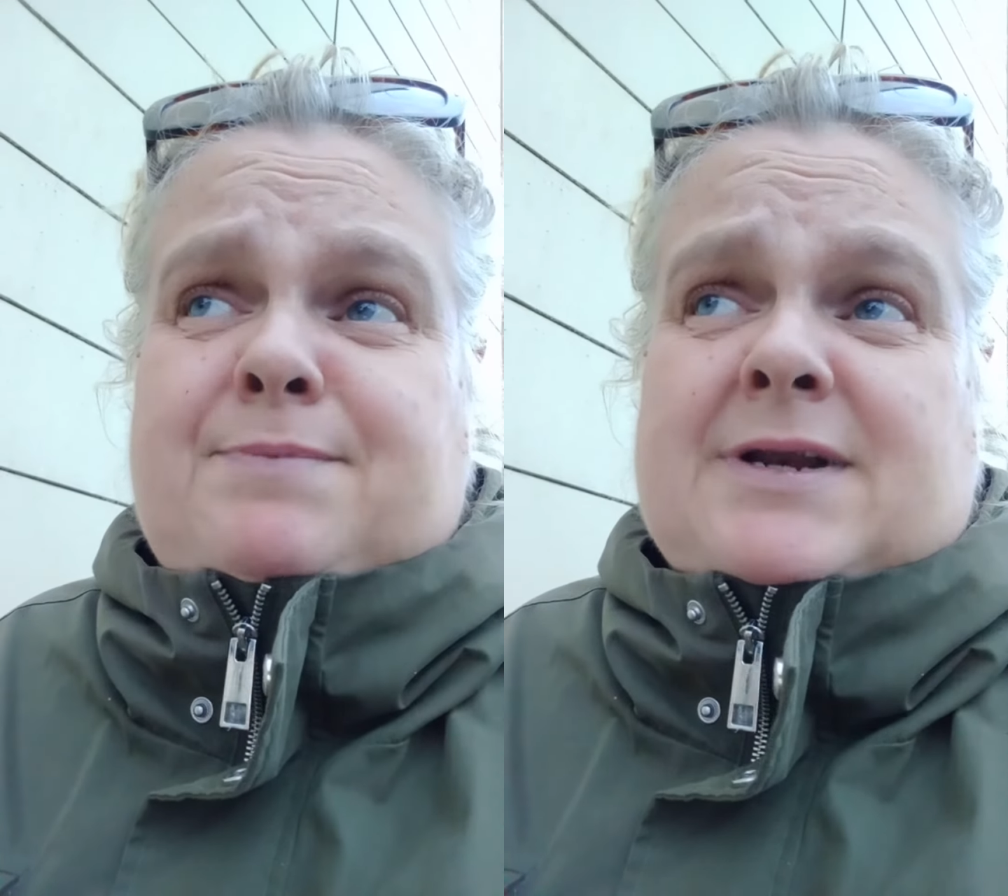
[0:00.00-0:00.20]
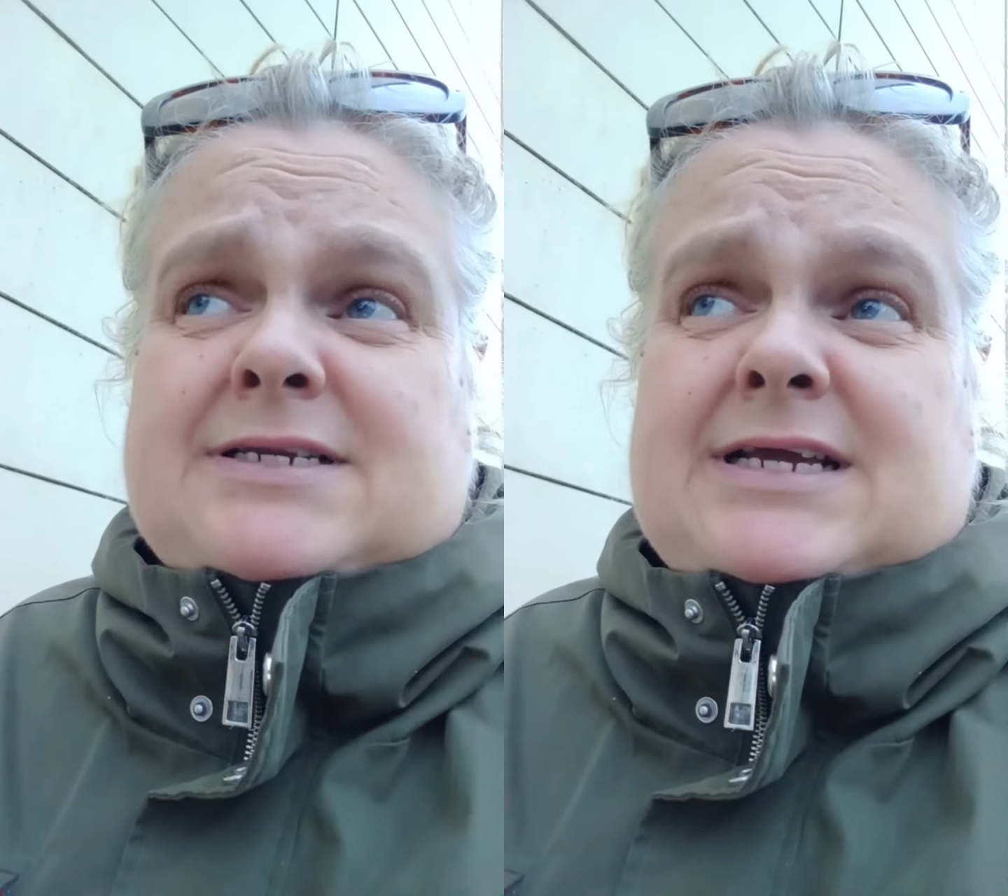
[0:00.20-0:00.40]

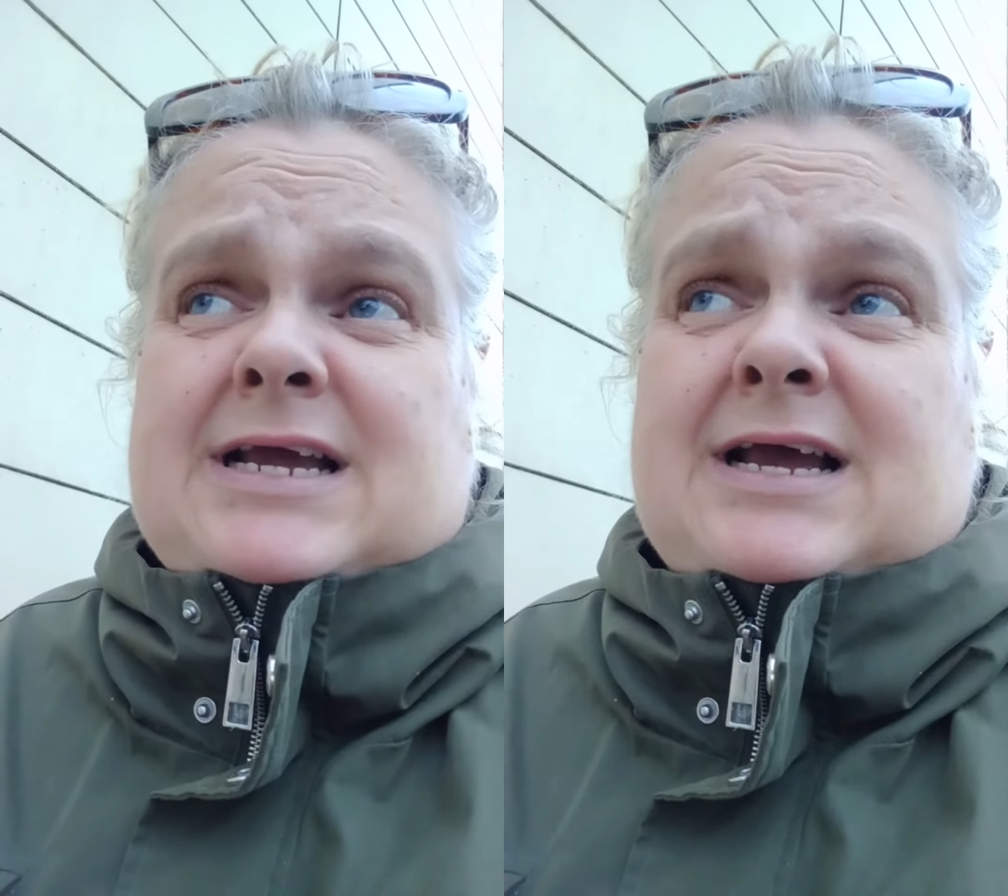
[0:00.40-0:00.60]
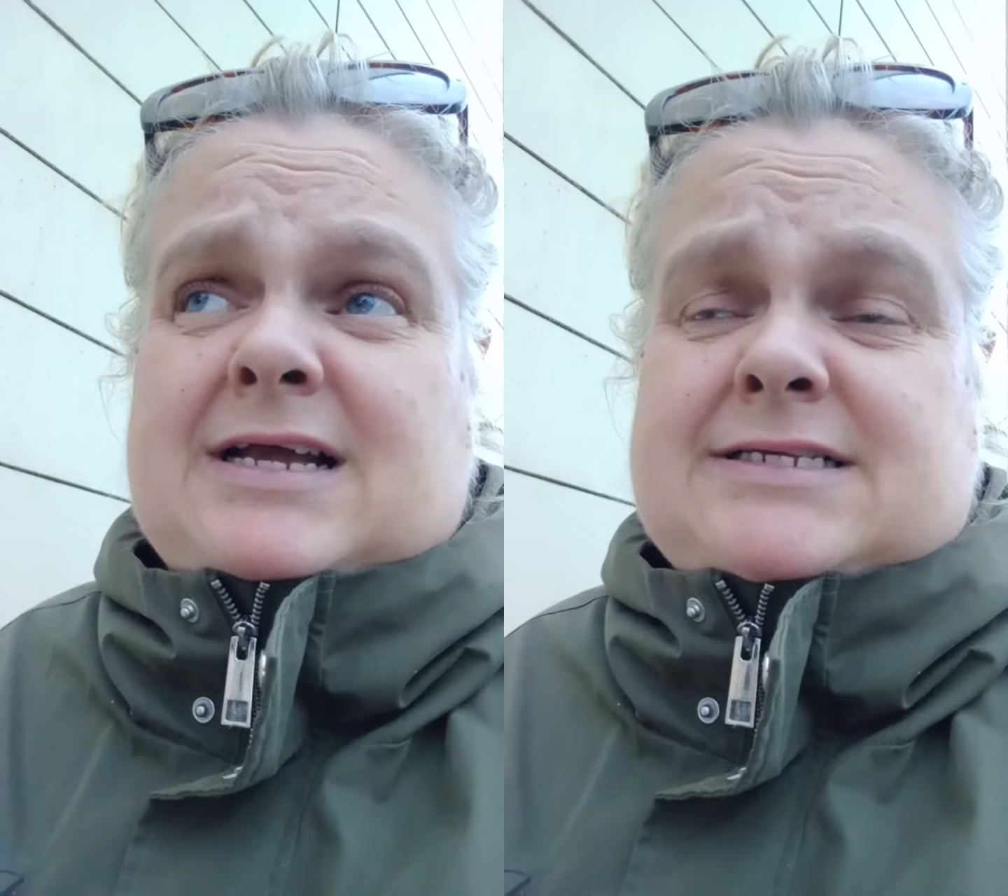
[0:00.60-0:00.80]
bloody
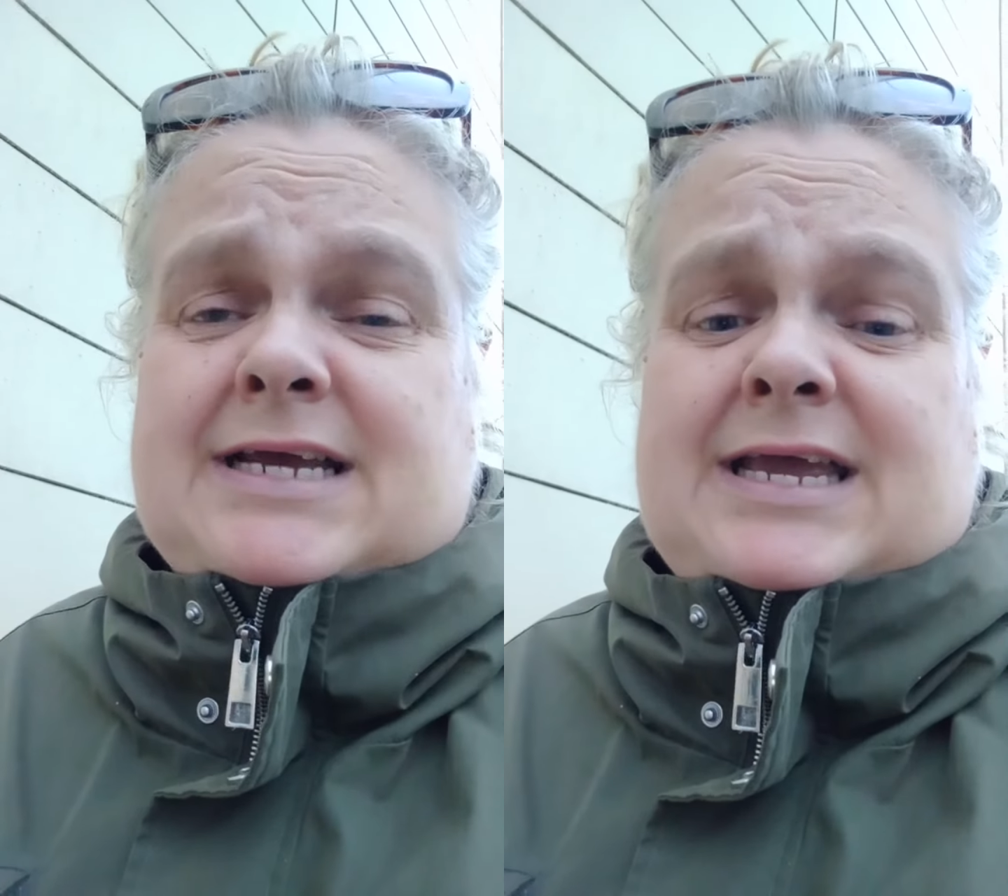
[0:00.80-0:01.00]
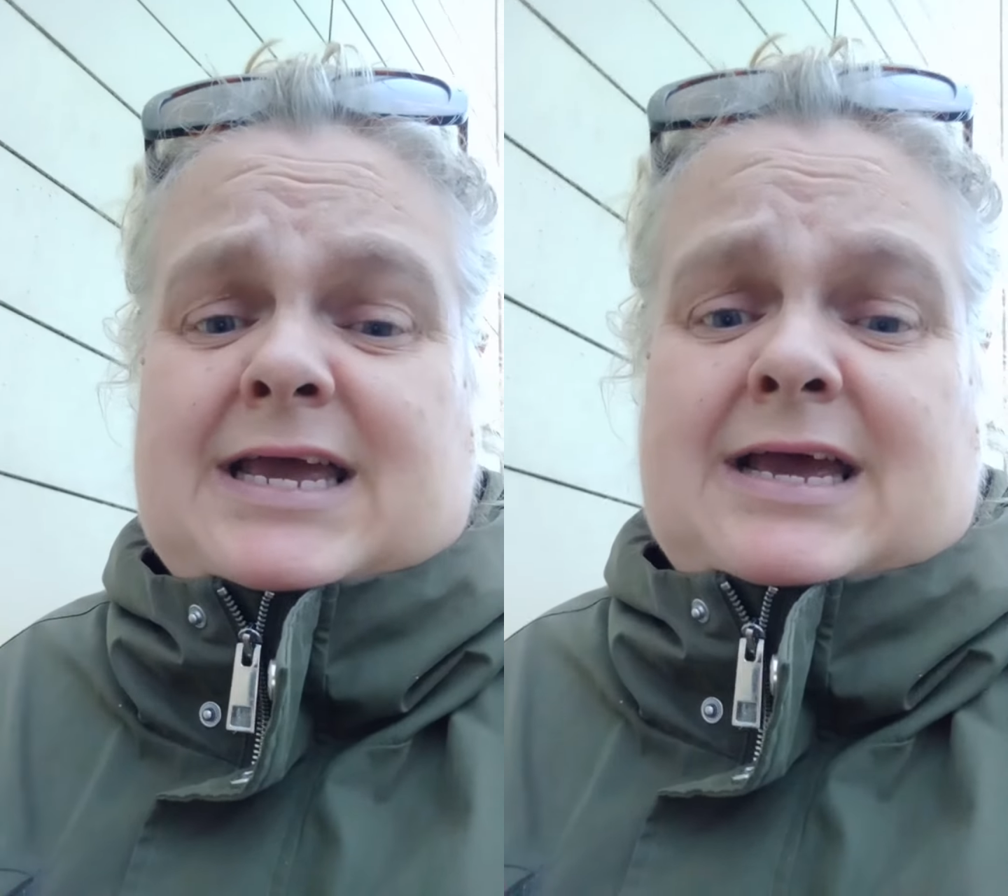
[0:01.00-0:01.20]

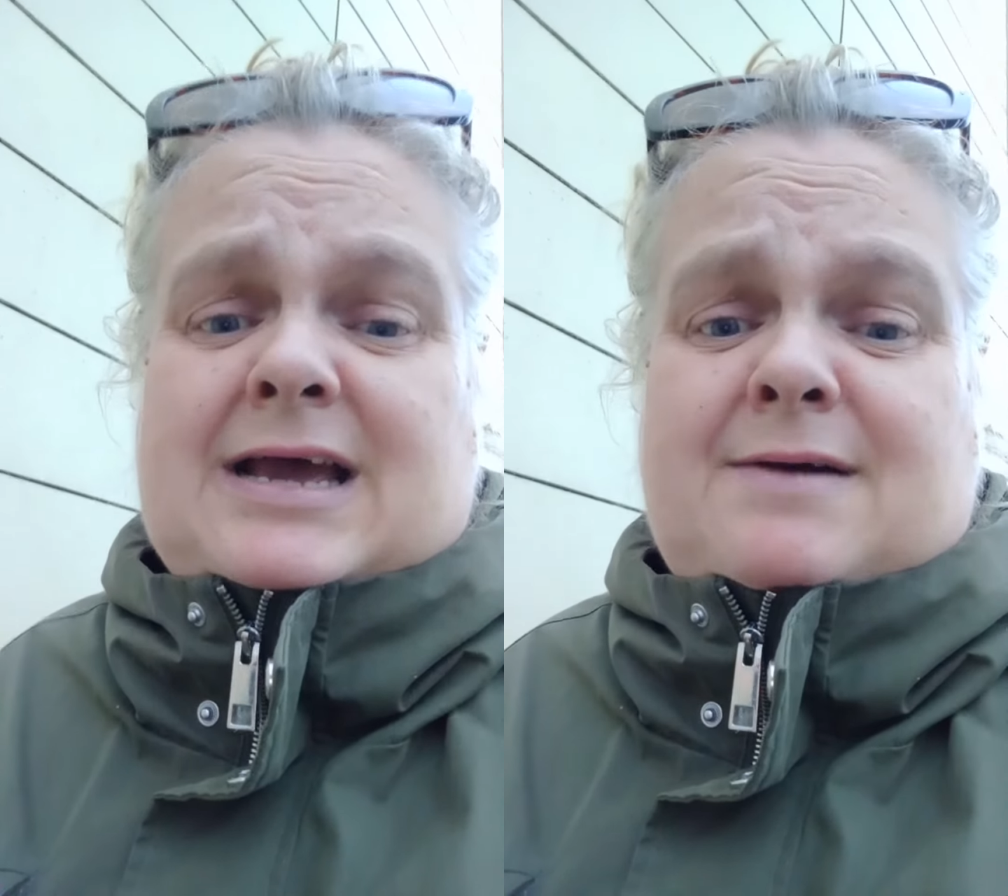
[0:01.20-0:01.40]
ticket.